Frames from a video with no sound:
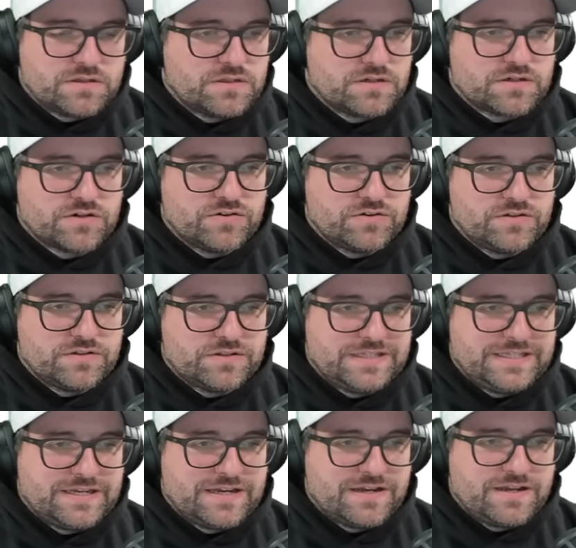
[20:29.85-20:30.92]
the curl,
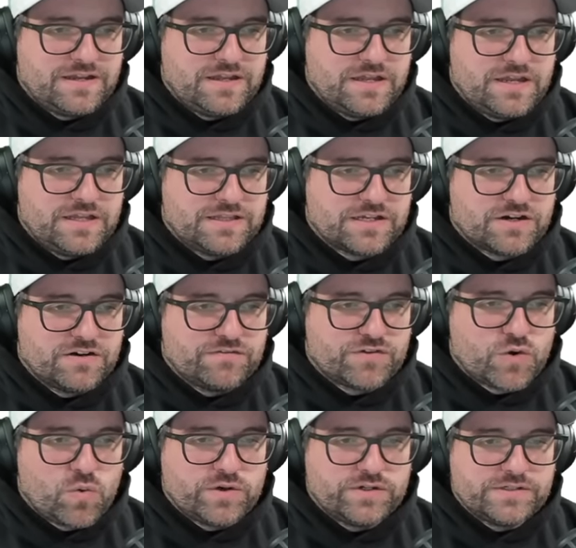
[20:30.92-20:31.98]
the uh, the curved
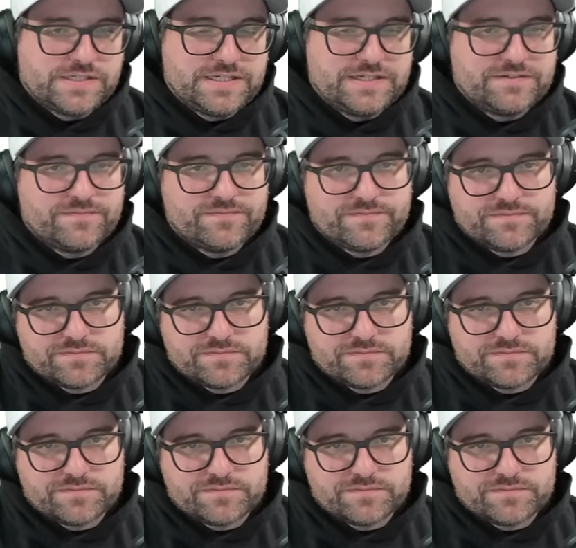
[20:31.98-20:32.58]
corners here.